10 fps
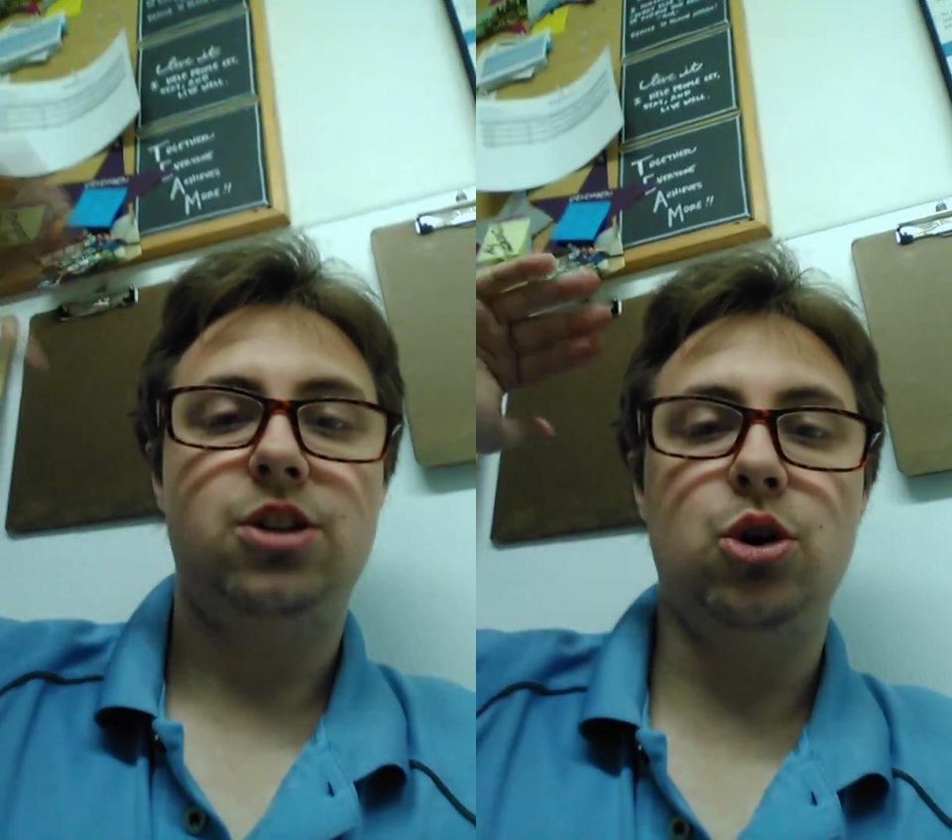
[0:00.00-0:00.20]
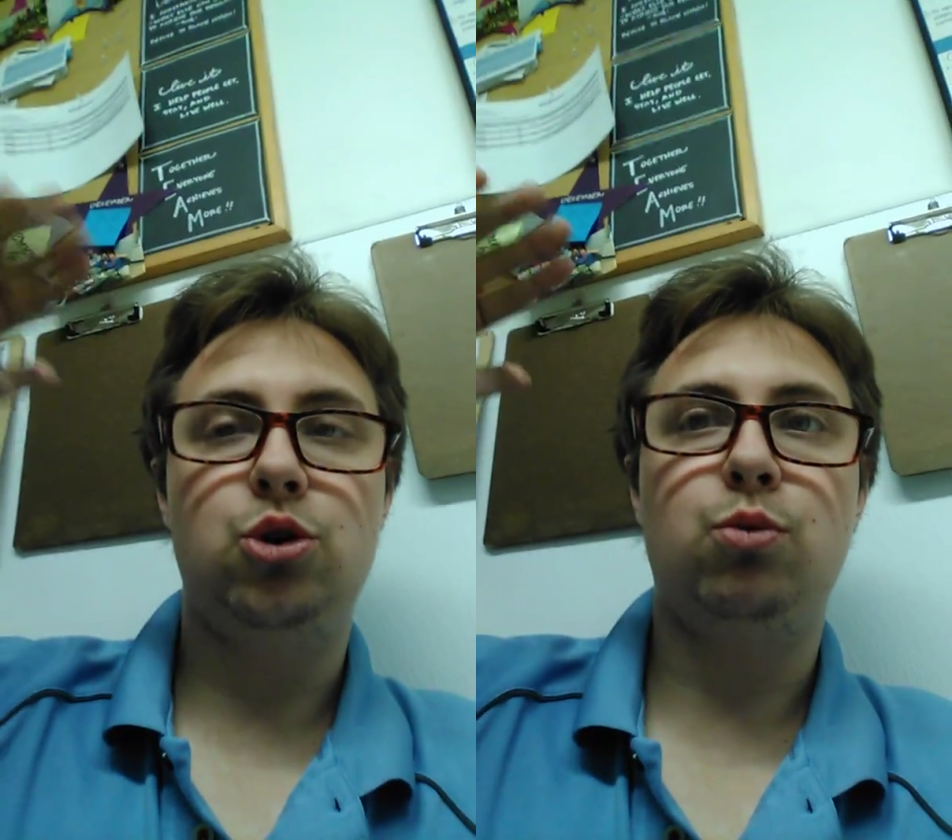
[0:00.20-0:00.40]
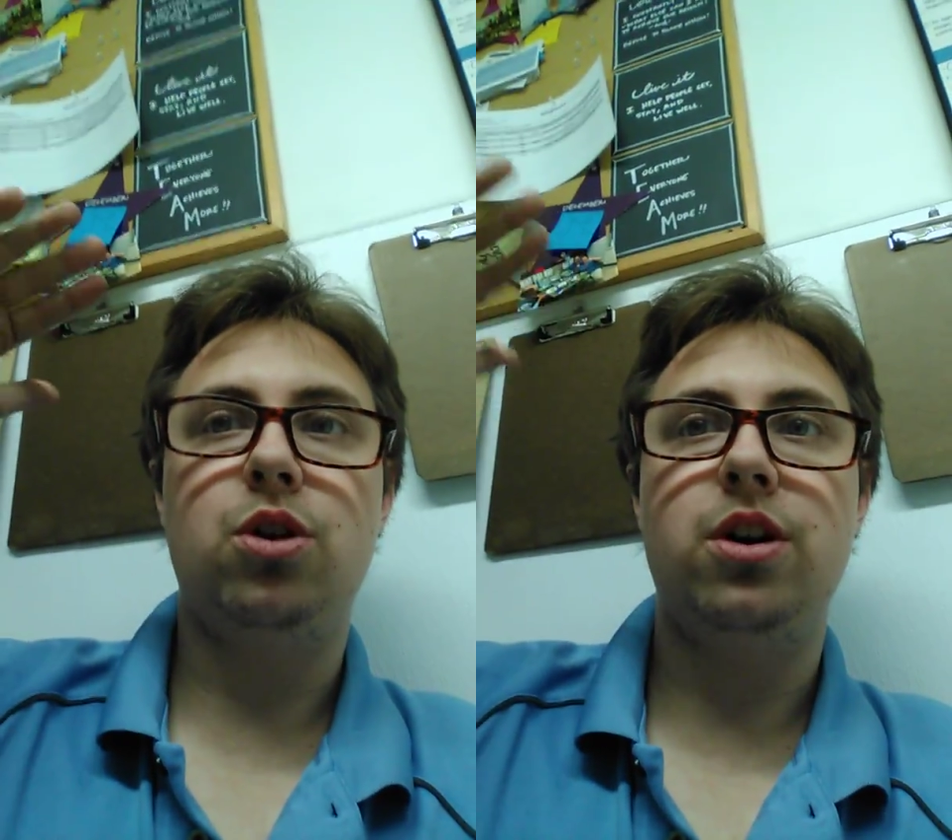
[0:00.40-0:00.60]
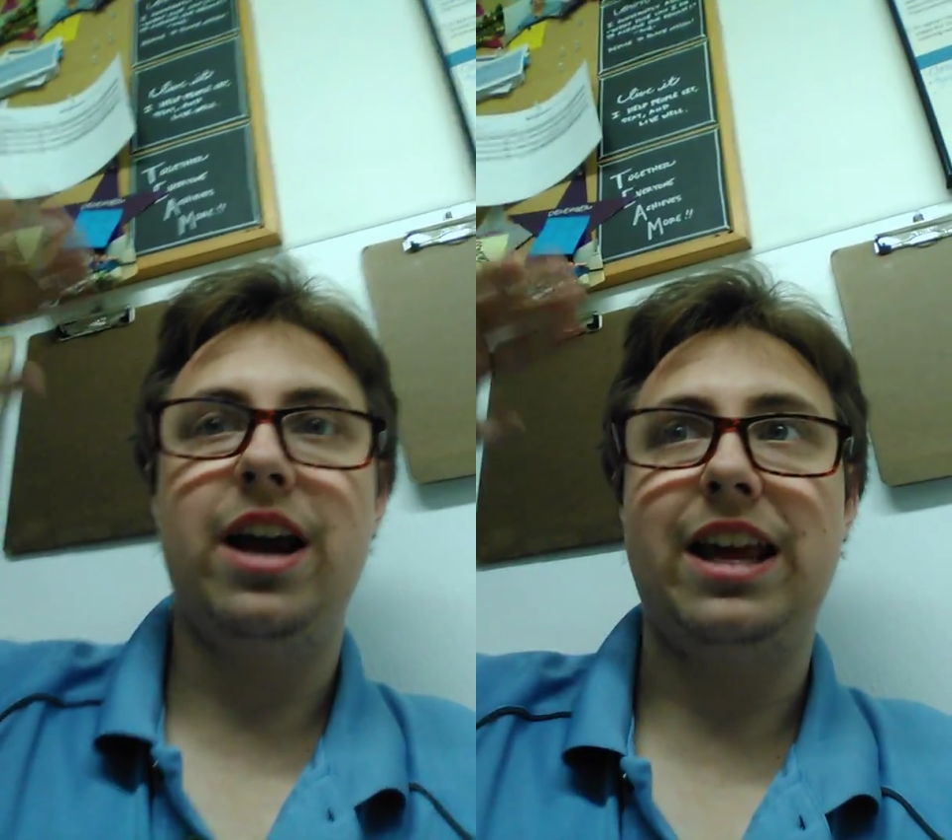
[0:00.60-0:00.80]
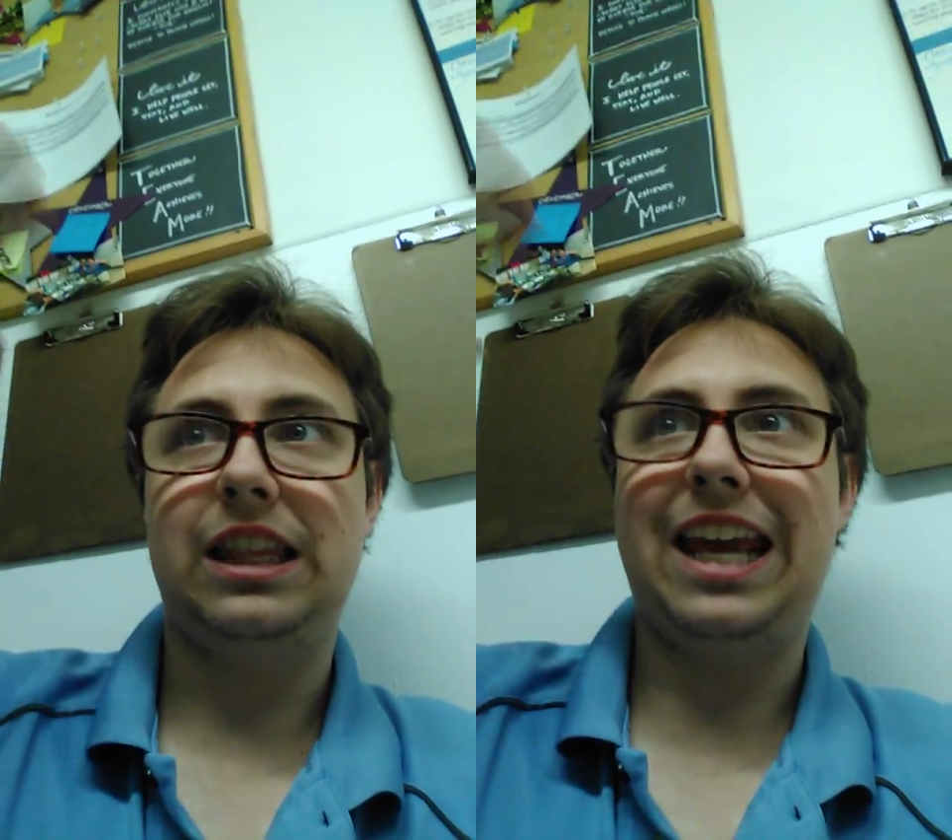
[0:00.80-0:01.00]
Those were
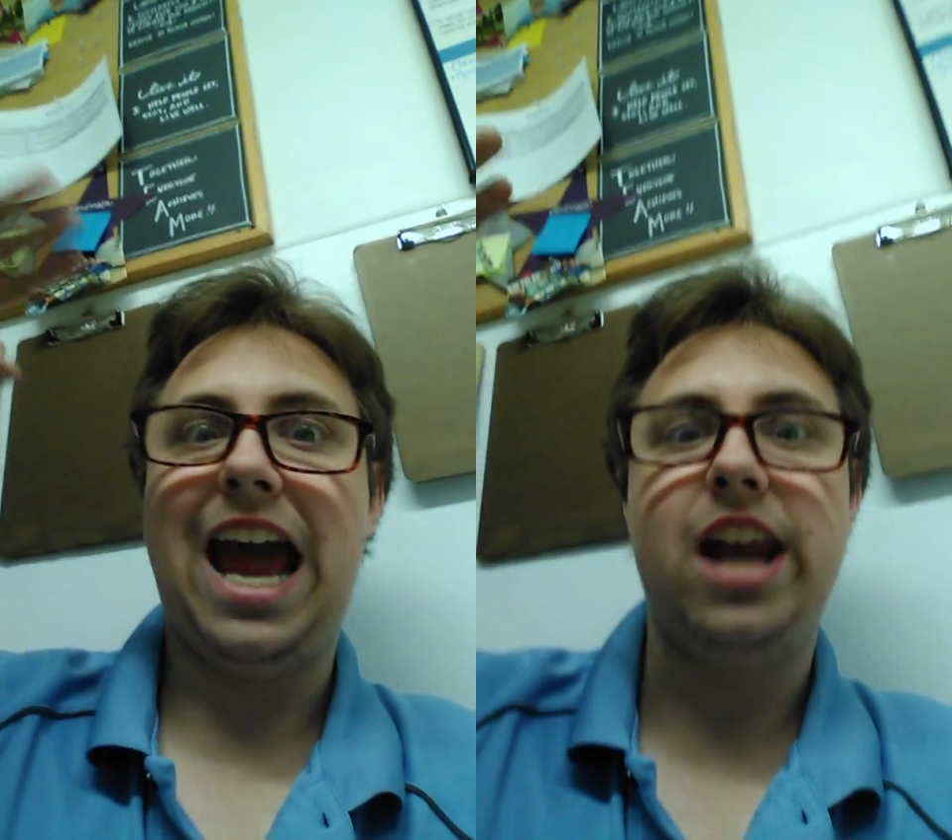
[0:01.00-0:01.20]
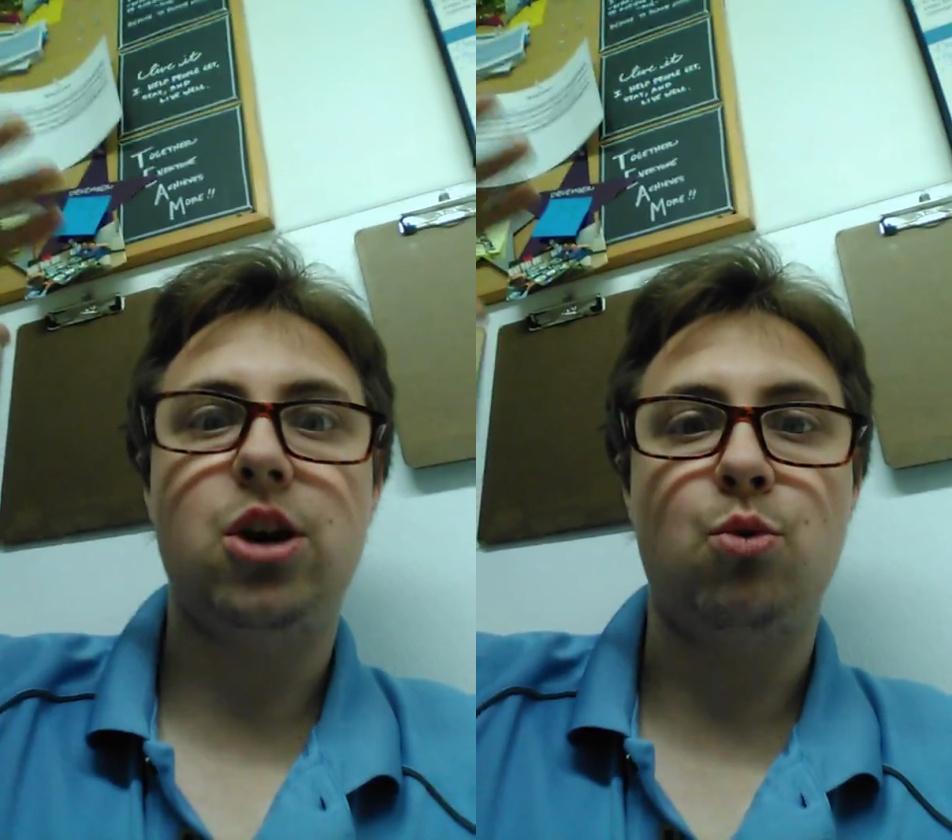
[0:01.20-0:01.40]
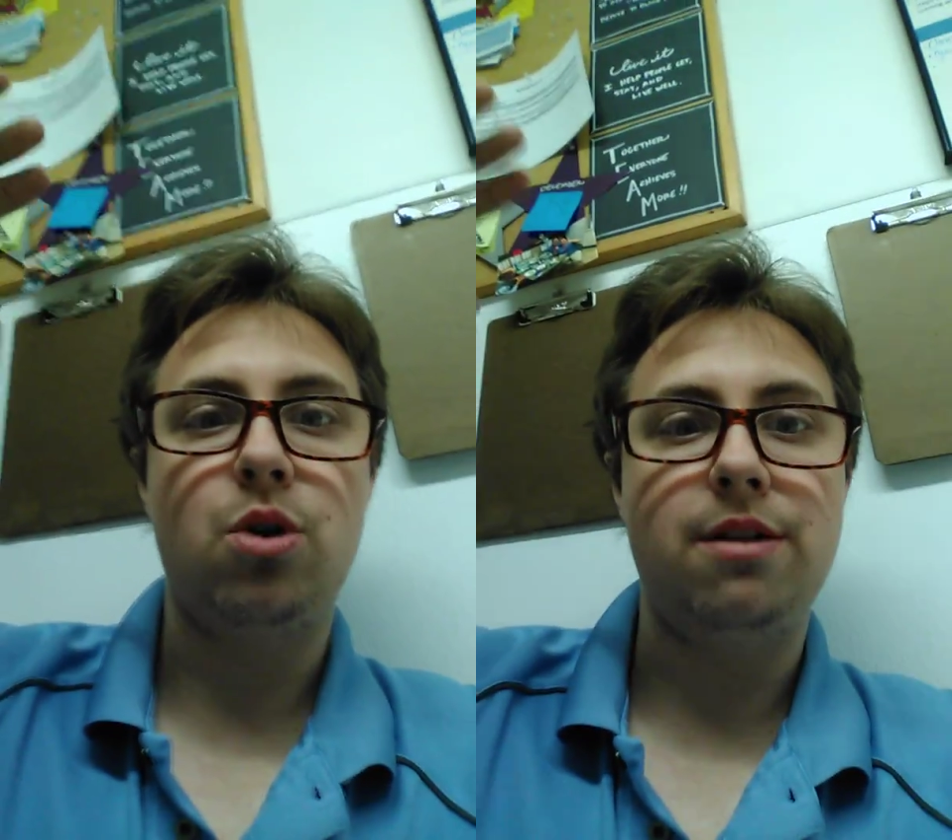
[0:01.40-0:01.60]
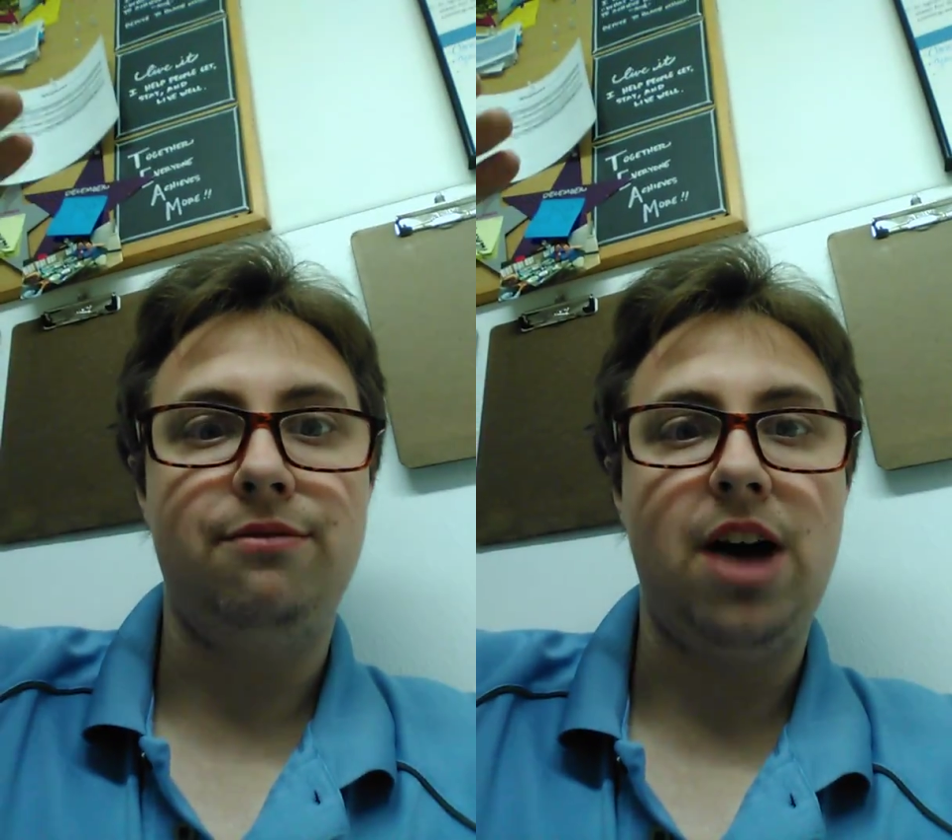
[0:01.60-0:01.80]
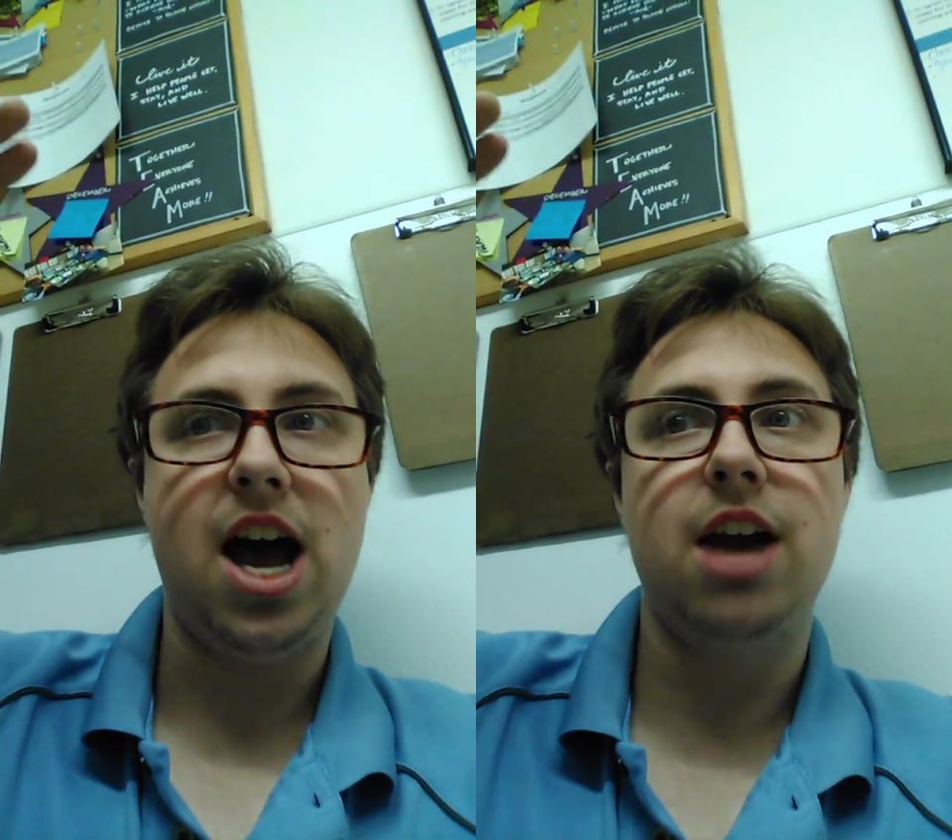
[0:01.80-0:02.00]
at the category
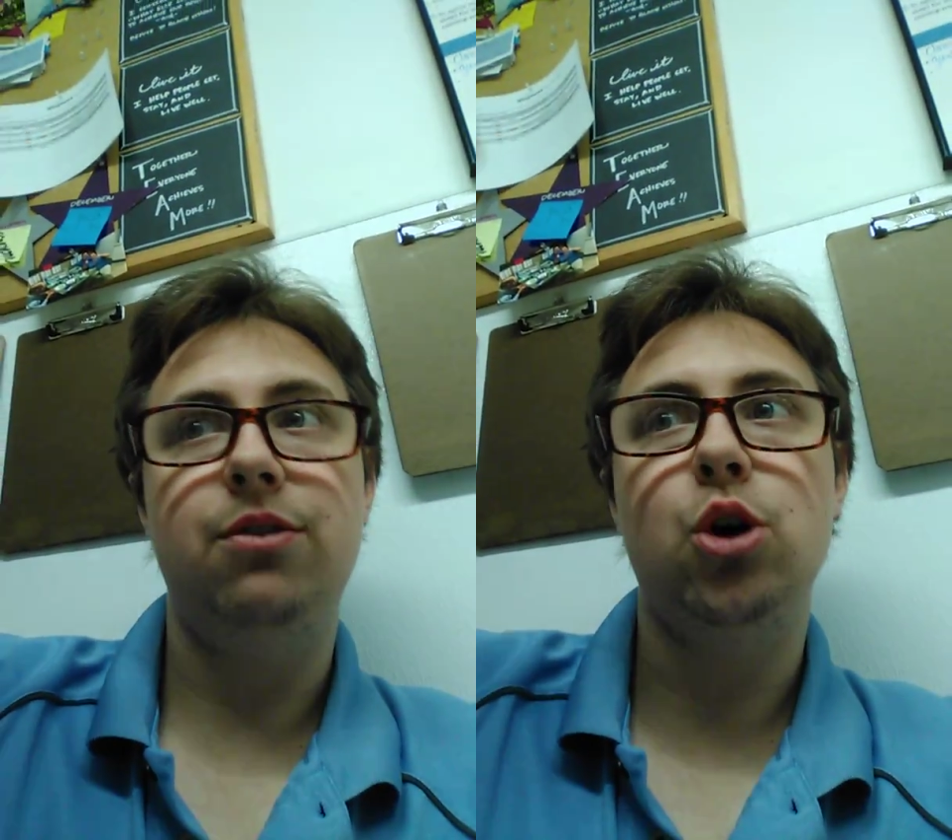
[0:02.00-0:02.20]
five.